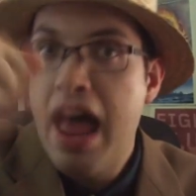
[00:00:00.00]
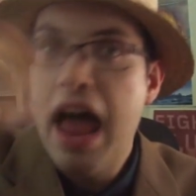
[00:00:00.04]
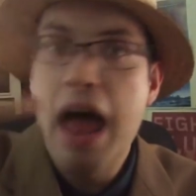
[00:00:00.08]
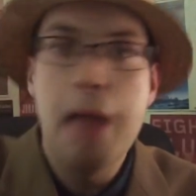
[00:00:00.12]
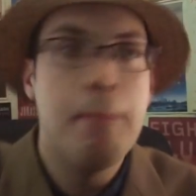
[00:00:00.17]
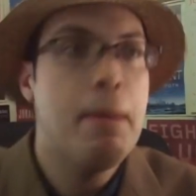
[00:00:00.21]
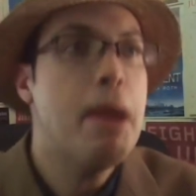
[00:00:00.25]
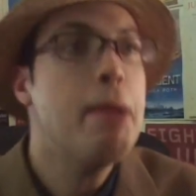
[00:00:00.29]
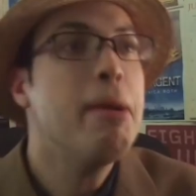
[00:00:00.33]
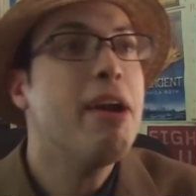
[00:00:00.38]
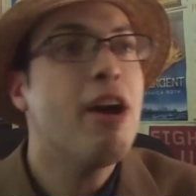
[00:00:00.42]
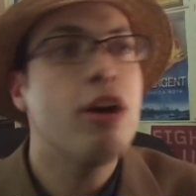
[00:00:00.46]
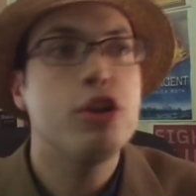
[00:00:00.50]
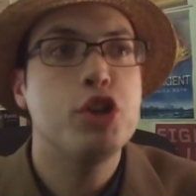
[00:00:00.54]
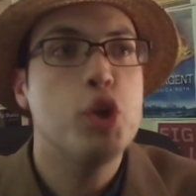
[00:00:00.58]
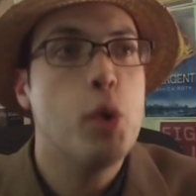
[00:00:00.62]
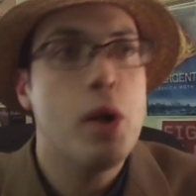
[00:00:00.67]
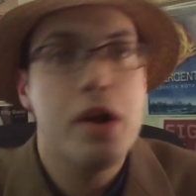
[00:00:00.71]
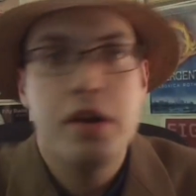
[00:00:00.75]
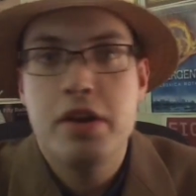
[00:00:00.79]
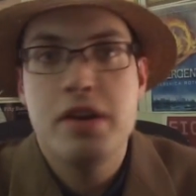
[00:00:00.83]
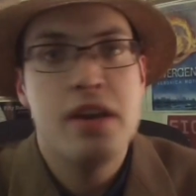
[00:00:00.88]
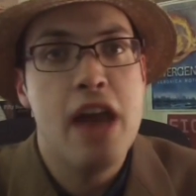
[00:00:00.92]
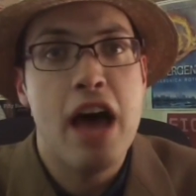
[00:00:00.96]
And maybe I'll
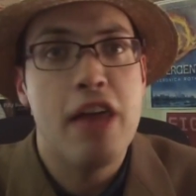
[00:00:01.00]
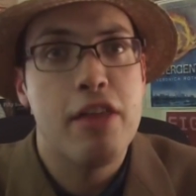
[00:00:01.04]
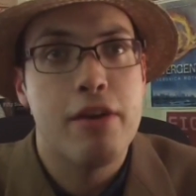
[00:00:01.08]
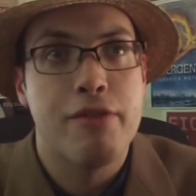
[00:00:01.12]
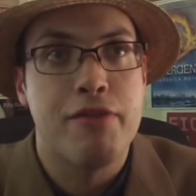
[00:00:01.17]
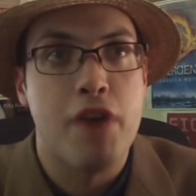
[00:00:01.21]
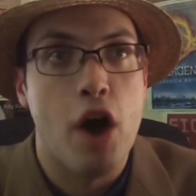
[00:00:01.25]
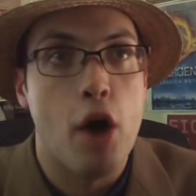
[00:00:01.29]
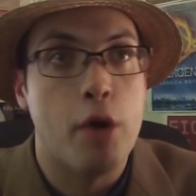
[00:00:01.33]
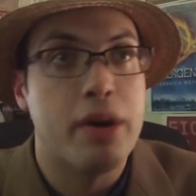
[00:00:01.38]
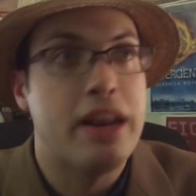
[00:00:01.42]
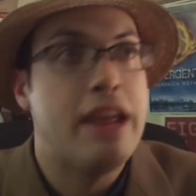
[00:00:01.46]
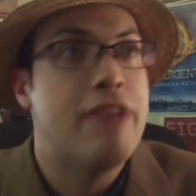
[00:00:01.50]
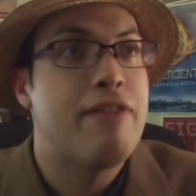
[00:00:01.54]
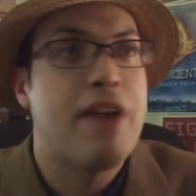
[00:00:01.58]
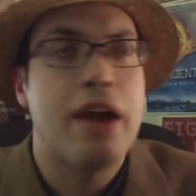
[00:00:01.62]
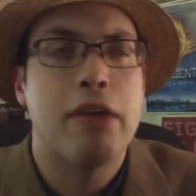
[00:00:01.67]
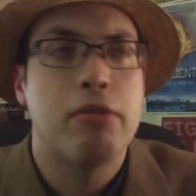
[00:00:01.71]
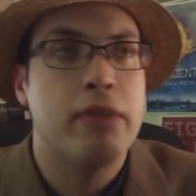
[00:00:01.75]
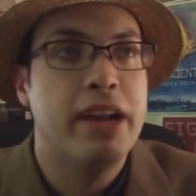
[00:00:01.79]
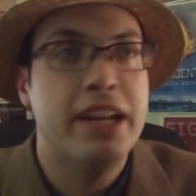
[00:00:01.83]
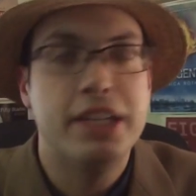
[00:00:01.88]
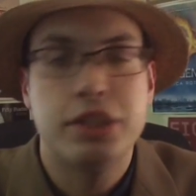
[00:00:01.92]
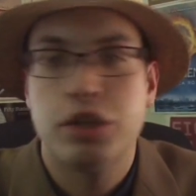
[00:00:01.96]
do another vote if
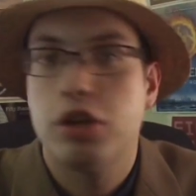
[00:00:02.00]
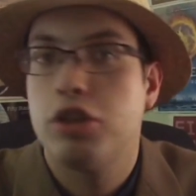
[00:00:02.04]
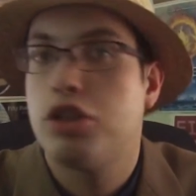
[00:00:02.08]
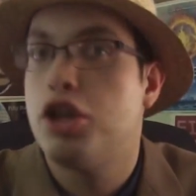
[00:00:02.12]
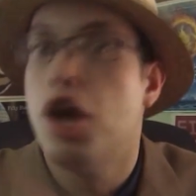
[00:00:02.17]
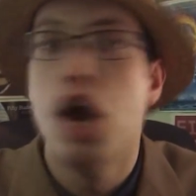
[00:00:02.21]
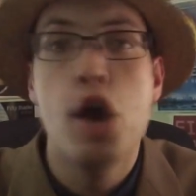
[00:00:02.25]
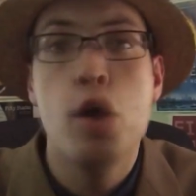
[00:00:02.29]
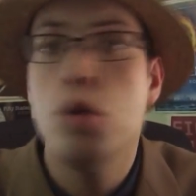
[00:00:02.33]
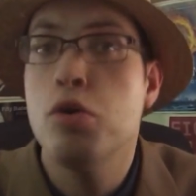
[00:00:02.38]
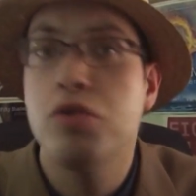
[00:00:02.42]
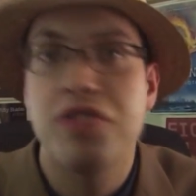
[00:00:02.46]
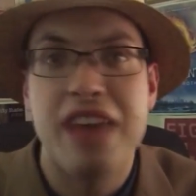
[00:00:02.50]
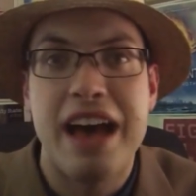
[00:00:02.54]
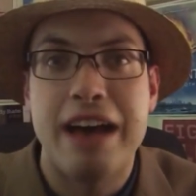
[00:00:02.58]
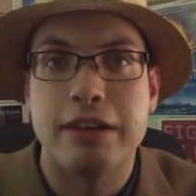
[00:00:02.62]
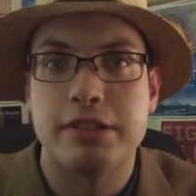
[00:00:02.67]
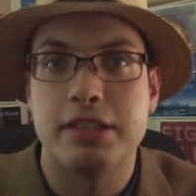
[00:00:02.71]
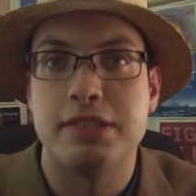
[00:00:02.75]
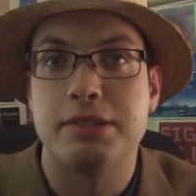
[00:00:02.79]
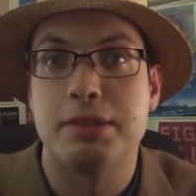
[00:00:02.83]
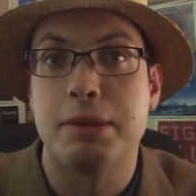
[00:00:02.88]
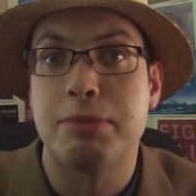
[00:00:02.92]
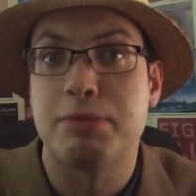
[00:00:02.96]
I reach two
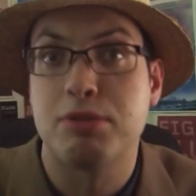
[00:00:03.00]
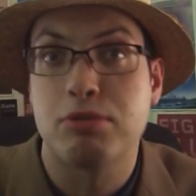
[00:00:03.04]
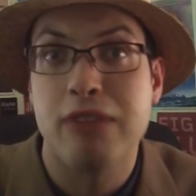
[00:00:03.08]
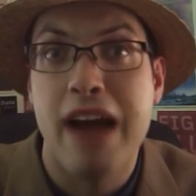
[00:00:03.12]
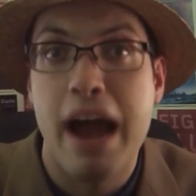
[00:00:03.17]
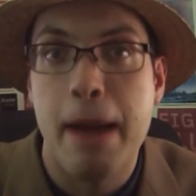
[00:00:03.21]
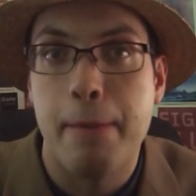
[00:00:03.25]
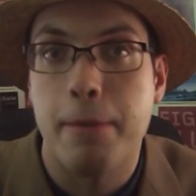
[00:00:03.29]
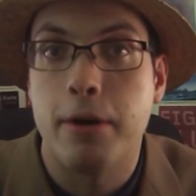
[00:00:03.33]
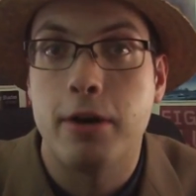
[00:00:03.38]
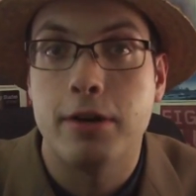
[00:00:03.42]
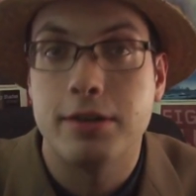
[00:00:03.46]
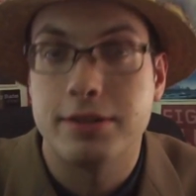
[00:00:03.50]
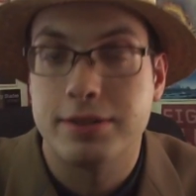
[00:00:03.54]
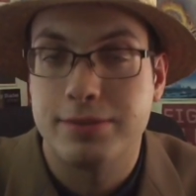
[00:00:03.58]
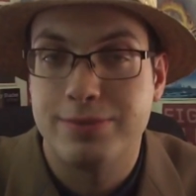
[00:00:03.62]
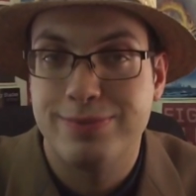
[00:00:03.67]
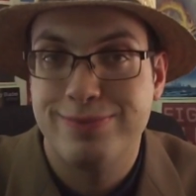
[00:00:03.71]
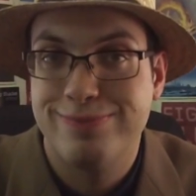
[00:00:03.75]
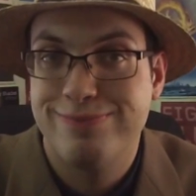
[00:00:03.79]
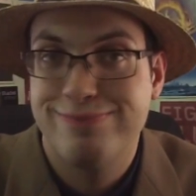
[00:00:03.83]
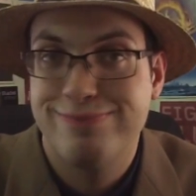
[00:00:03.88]
thousand subscribers.